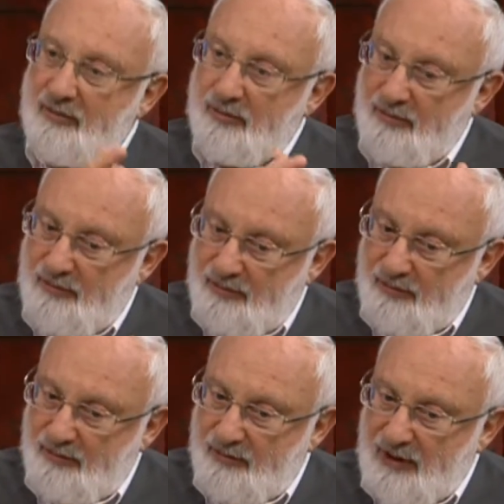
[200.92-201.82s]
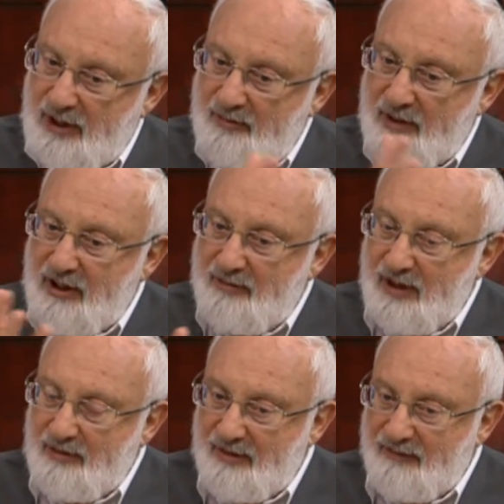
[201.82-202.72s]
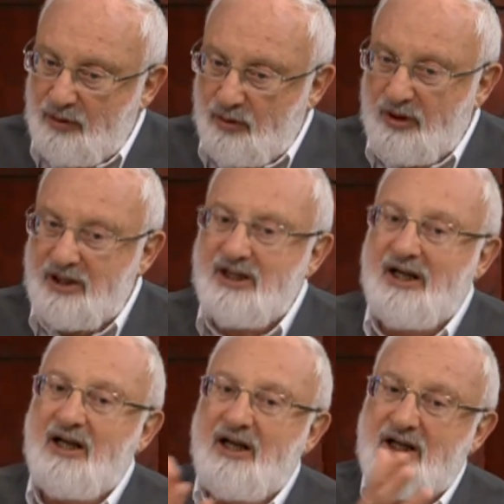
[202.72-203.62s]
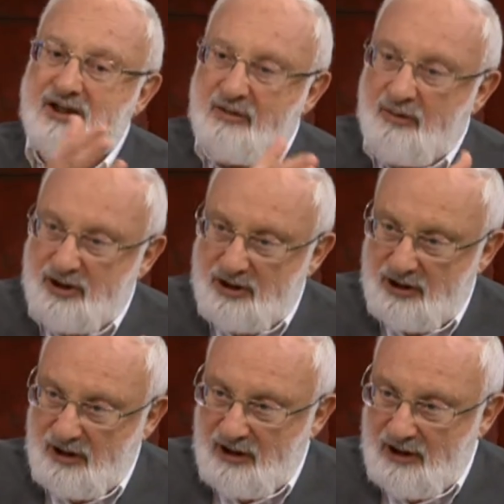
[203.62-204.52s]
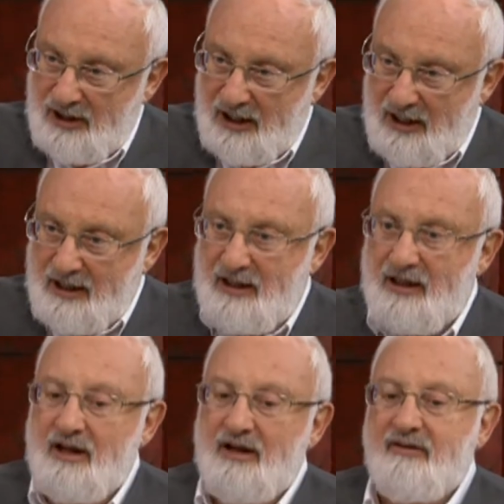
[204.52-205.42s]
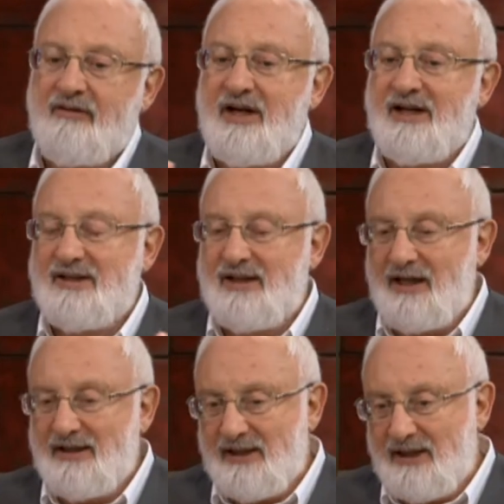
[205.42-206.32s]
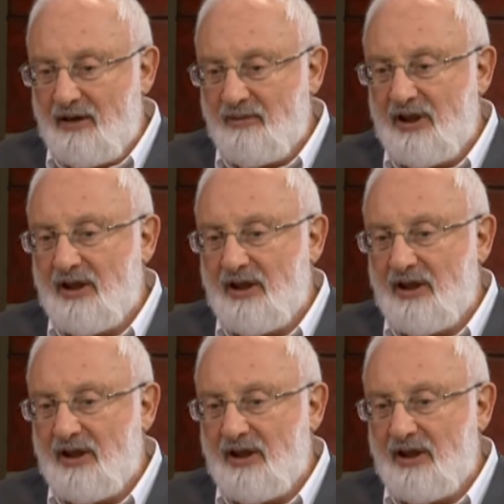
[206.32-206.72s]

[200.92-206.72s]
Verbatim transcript: which also I gave up a little bit of myself. And in this concession, I'm